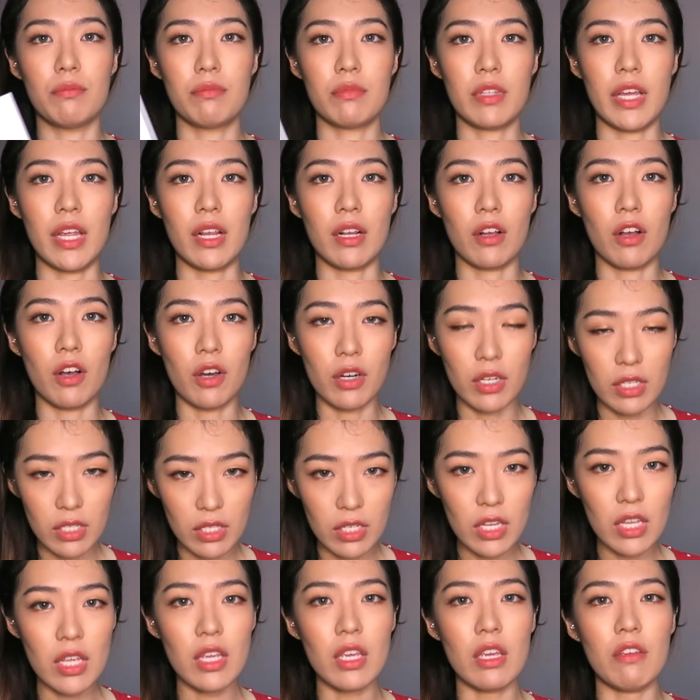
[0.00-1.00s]
Like,
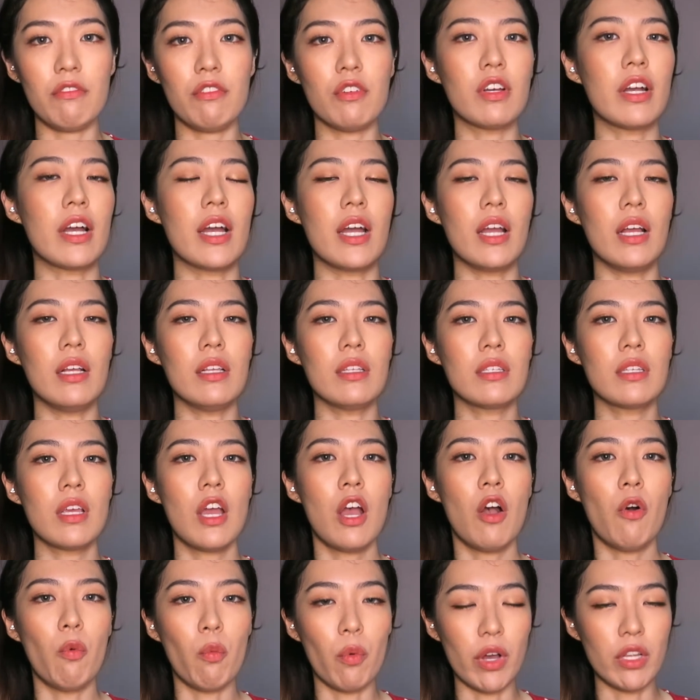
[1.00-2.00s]
honestly, if you guys
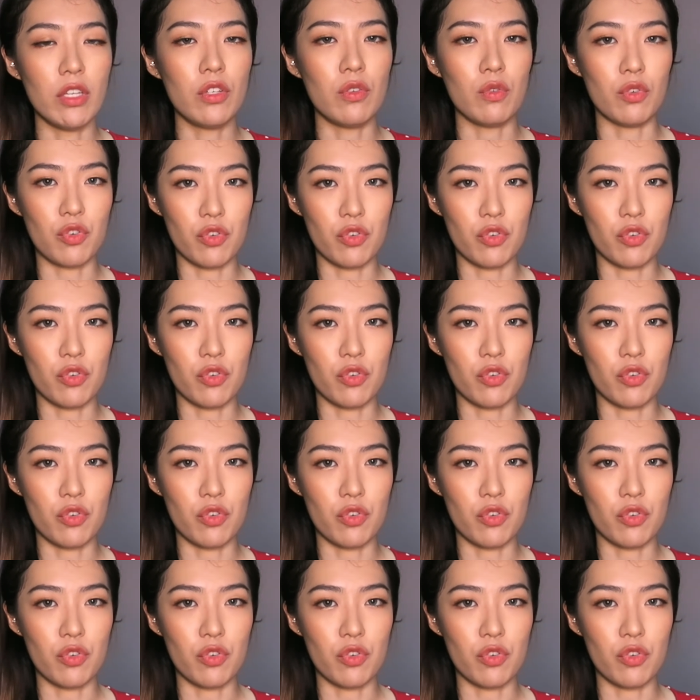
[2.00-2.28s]
want to